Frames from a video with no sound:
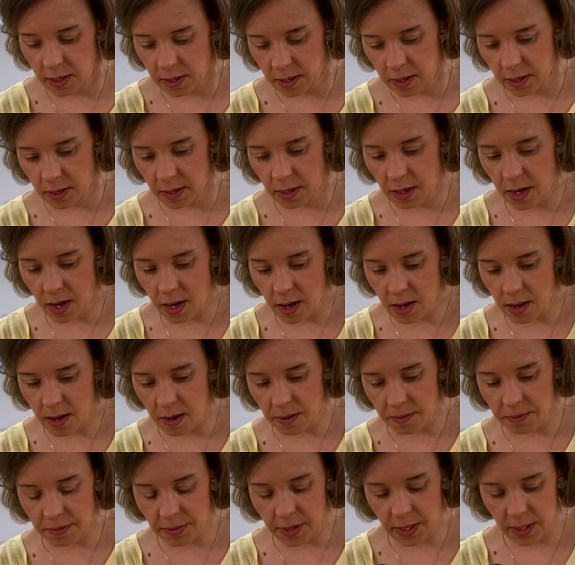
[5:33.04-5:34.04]

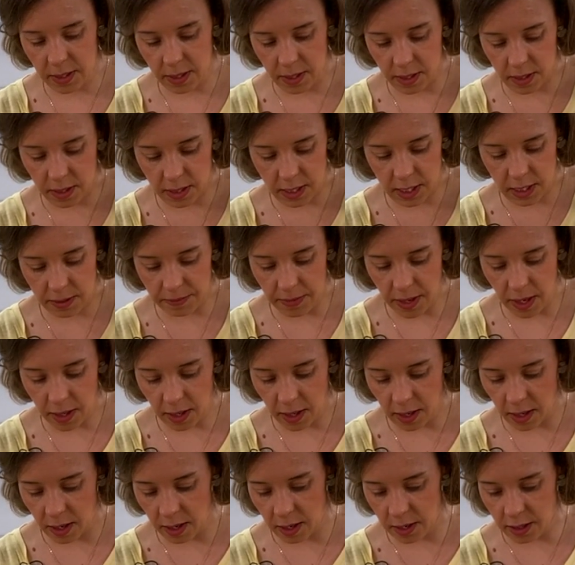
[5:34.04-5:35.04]
Yum, this is
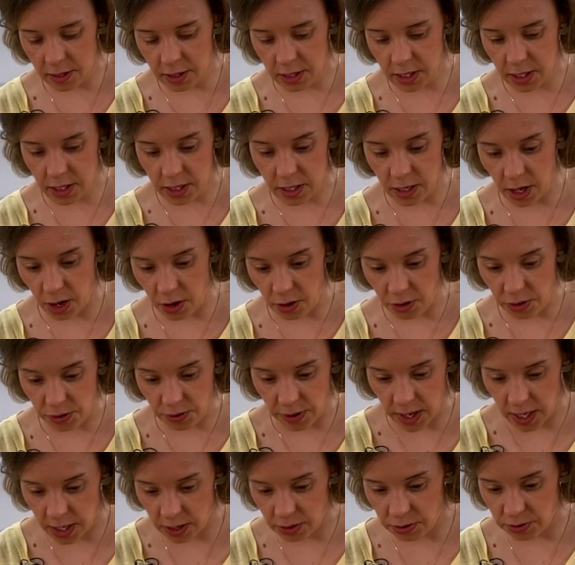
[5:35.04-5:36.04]
smelling so
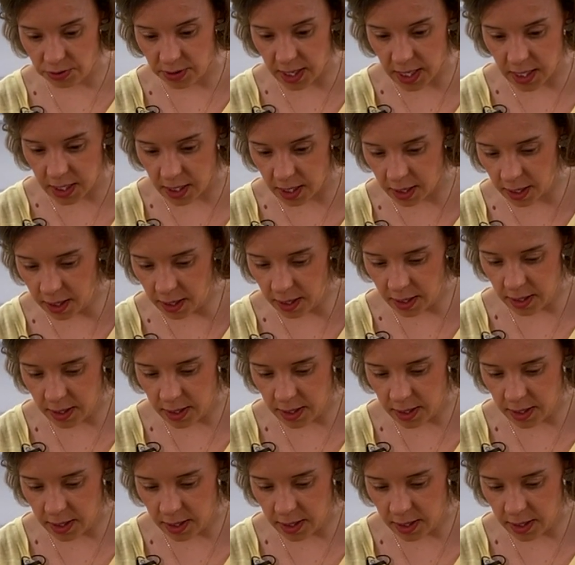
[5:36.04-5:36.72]
great already.